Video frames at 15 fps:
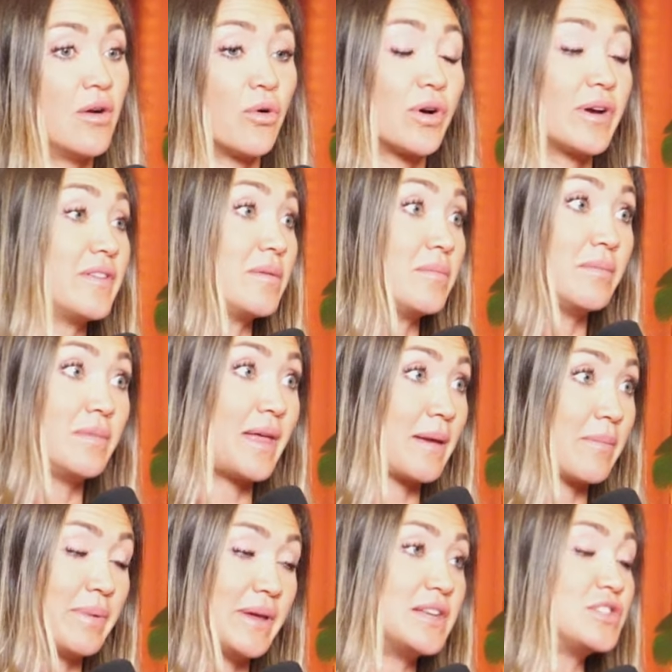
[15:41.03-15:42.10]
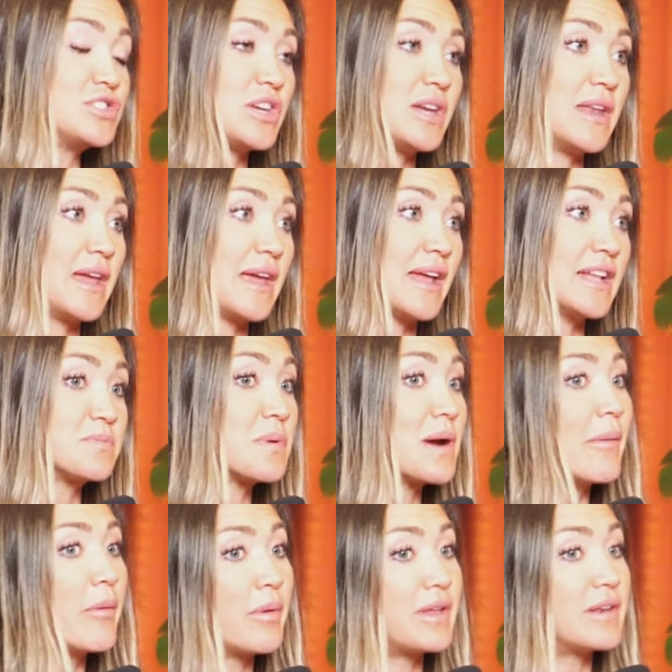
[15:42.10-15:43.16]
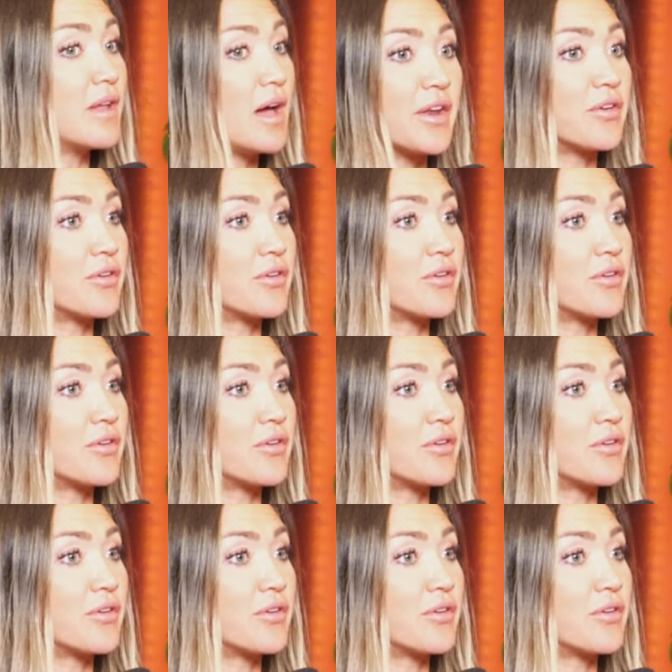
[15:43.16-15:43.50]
or even like binge eating, it's probably not